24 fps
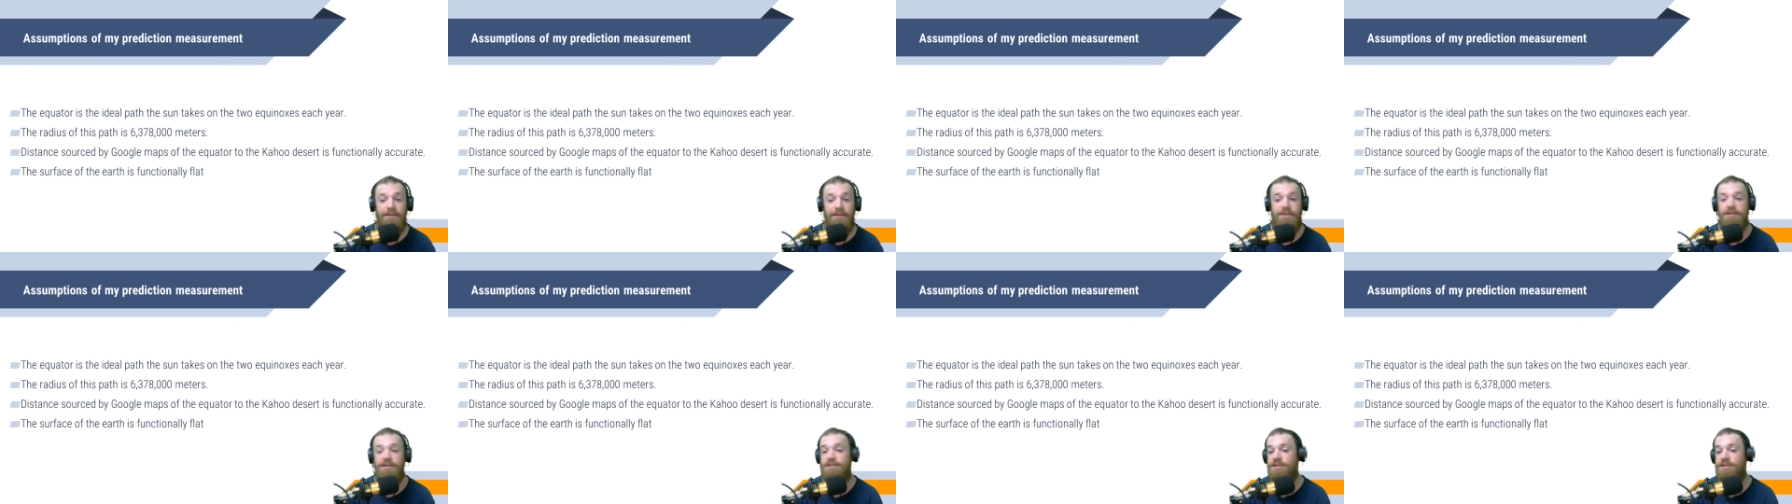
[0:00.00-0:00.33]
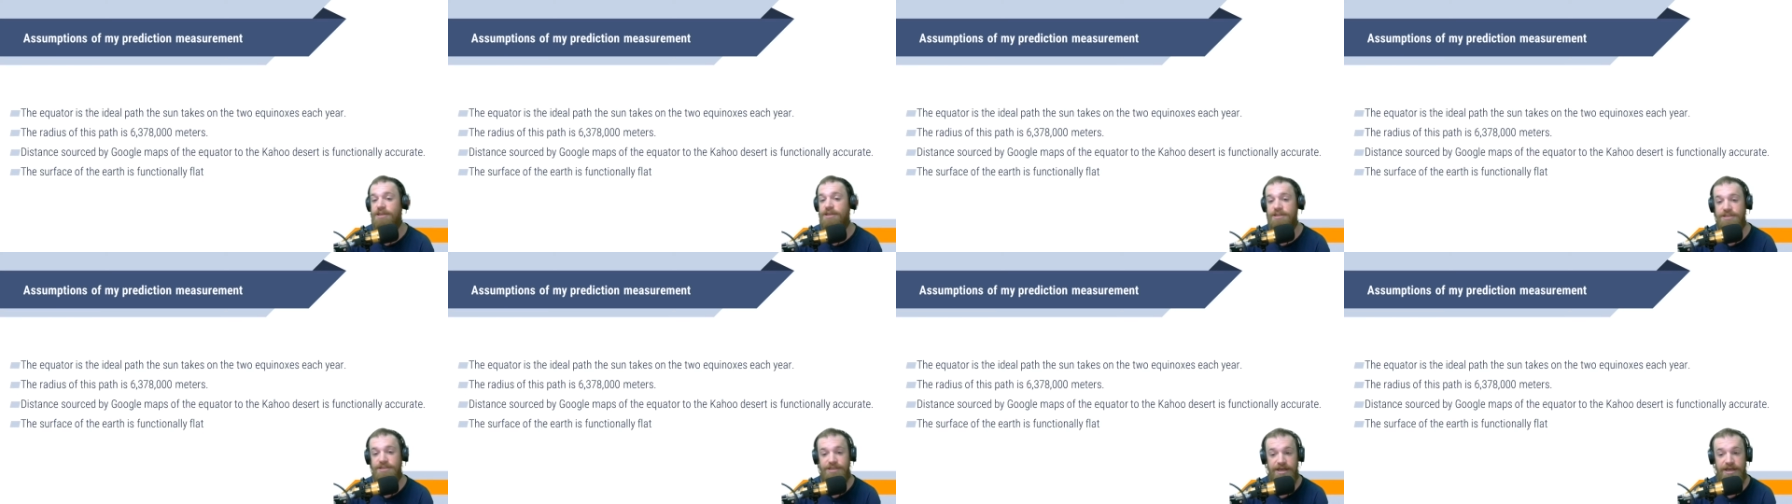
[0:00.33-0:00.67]
that the
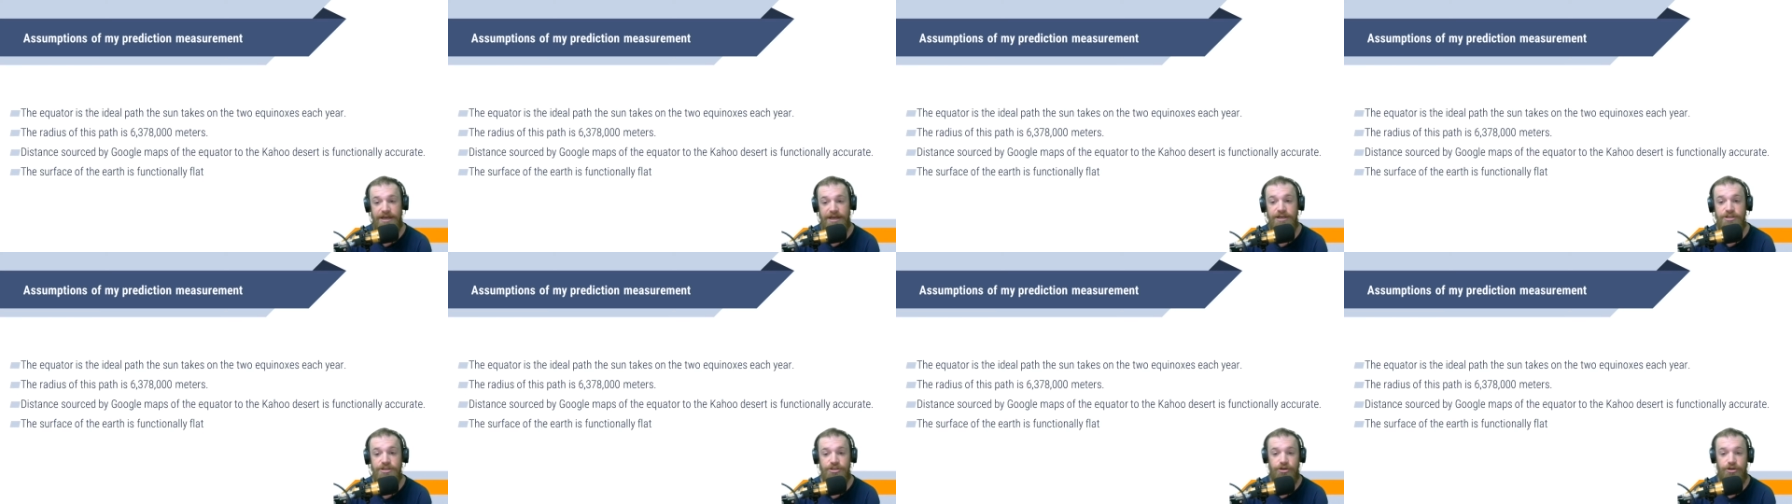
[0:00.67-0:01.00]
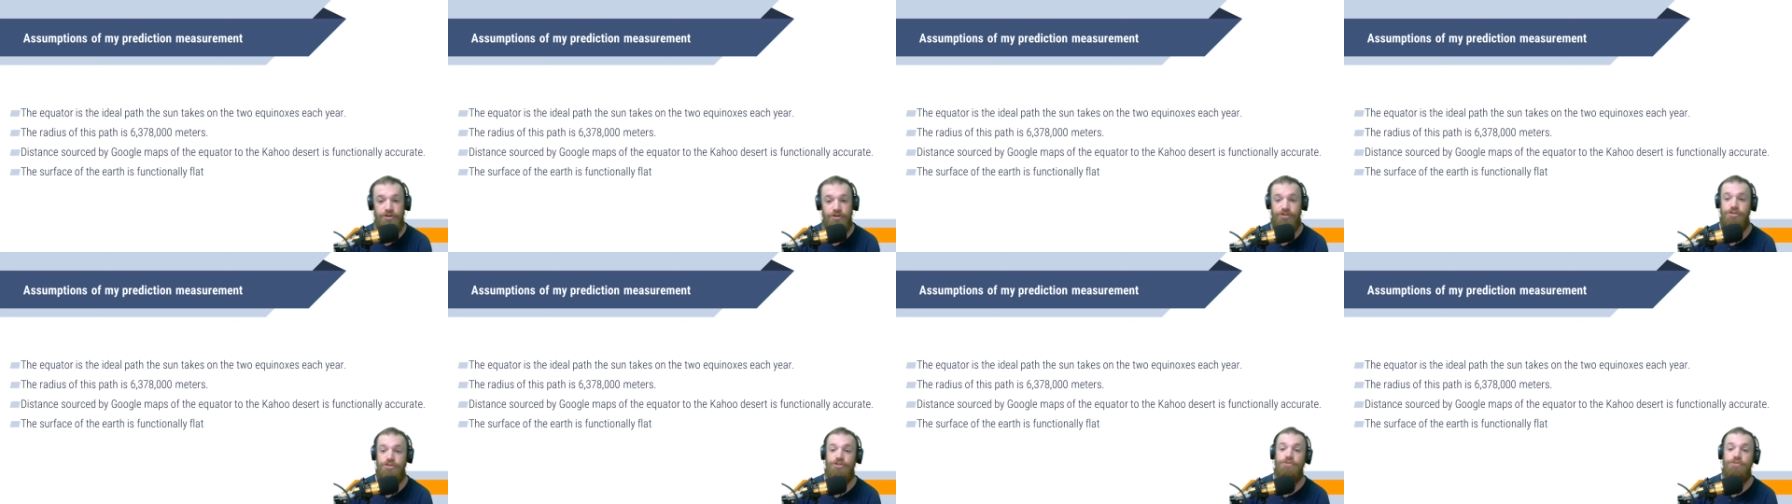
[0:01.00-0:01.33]
sun takes
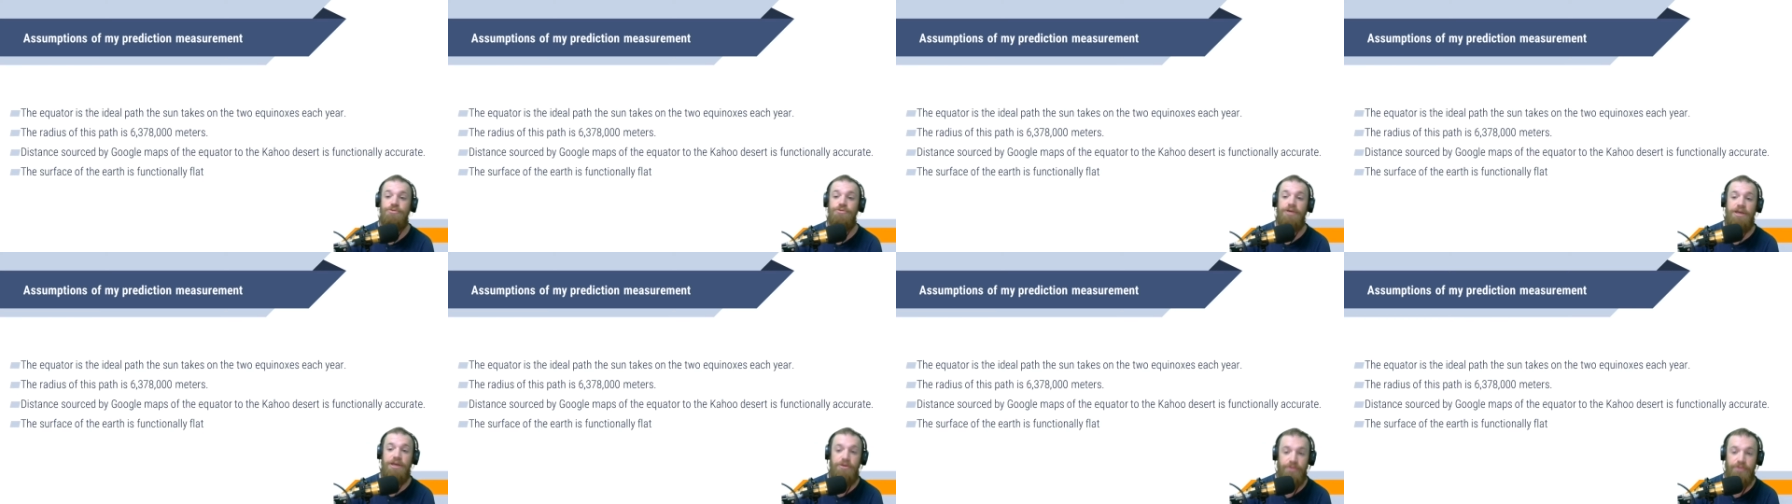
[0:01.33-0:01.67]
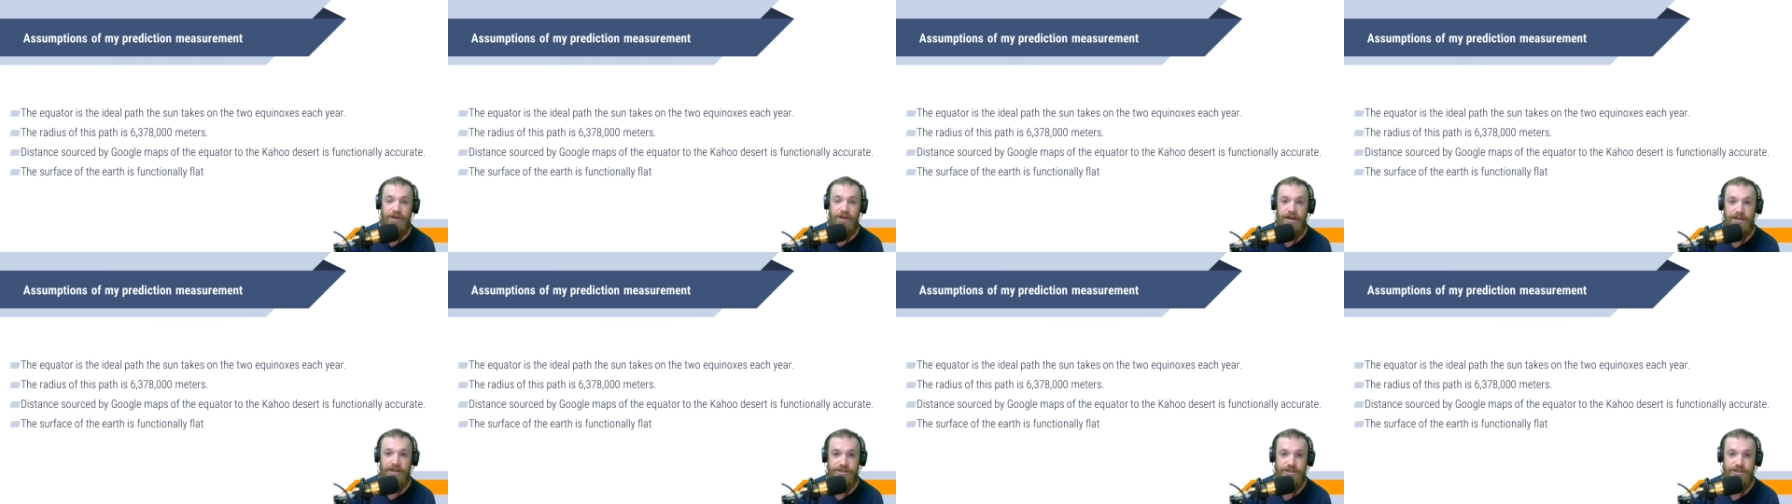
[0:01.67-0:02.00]
on the two
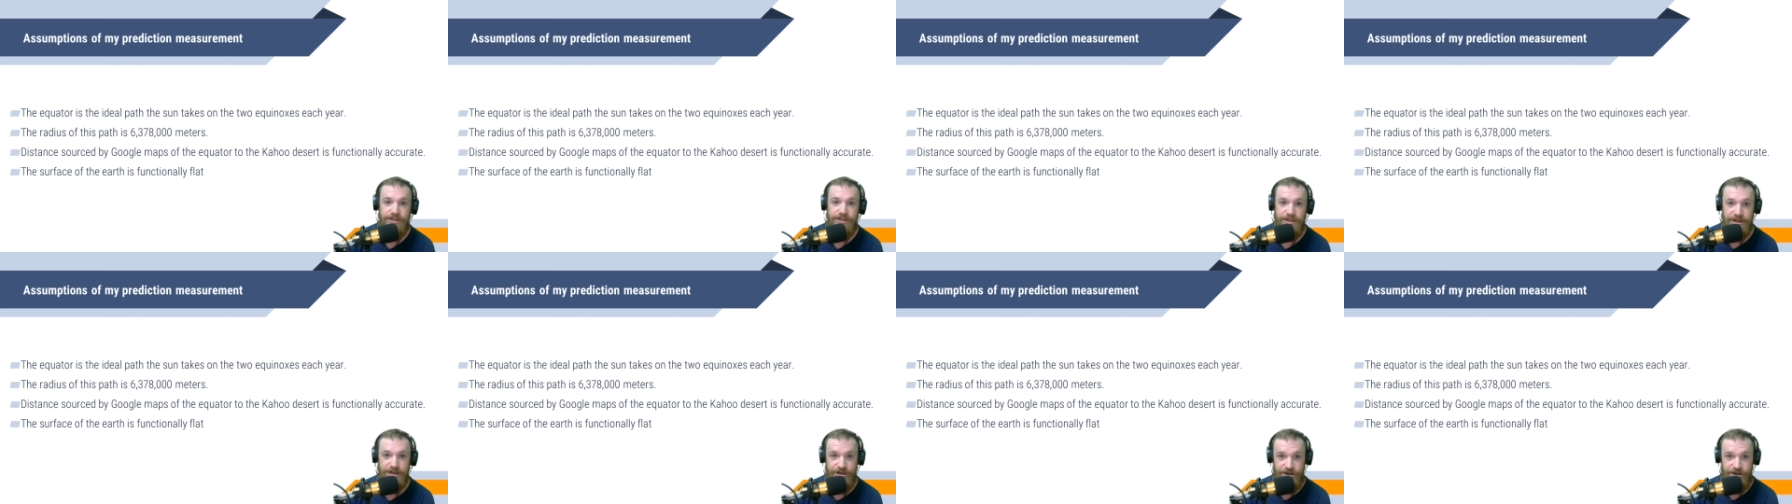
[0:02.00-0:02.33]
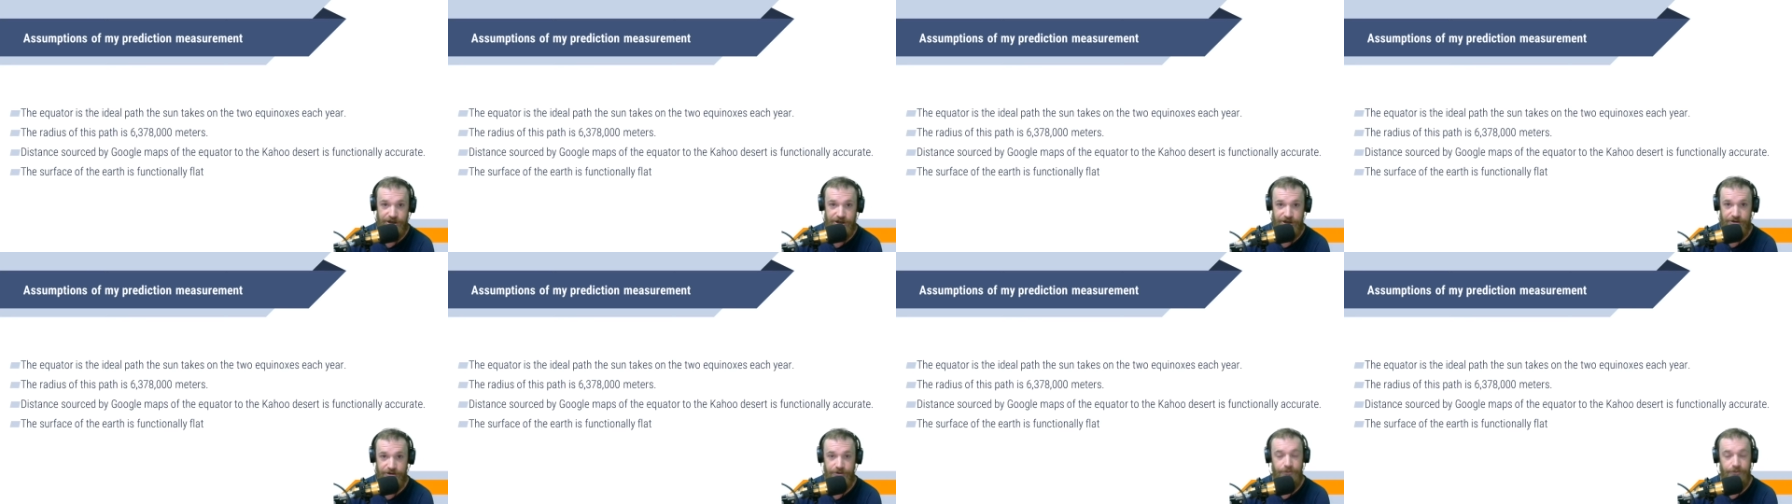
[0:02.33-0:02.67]
equinoxes each
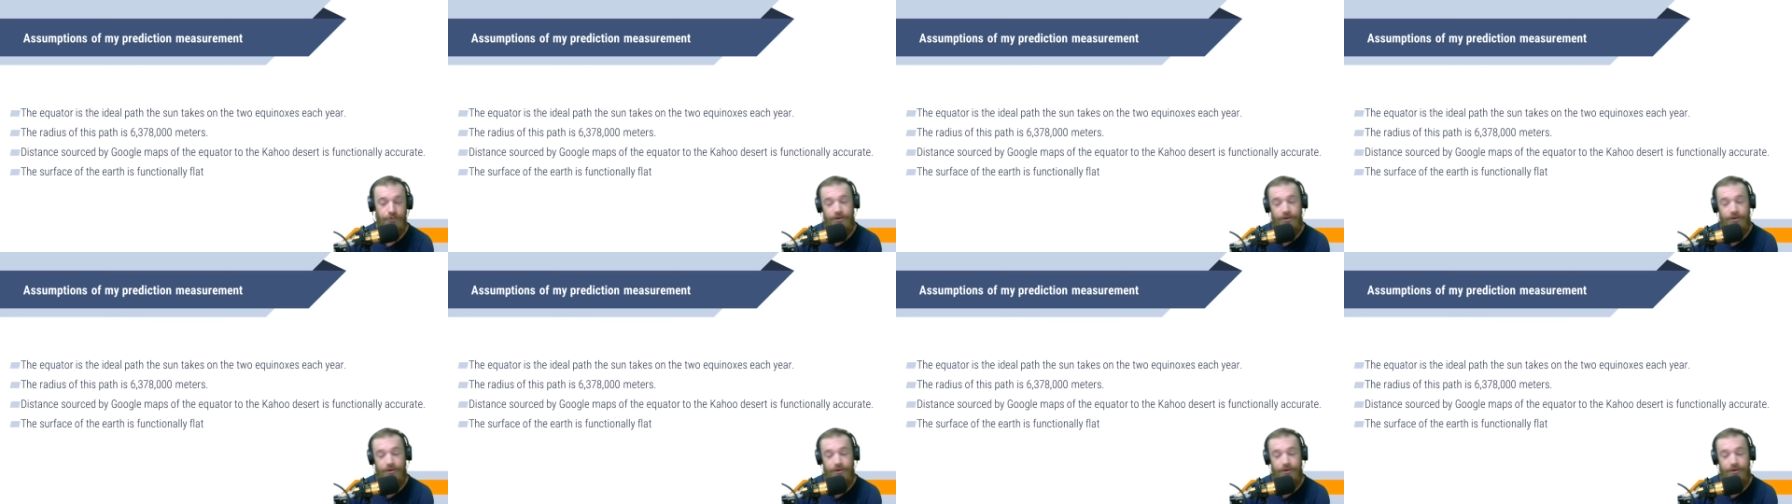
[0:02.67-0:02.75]
year.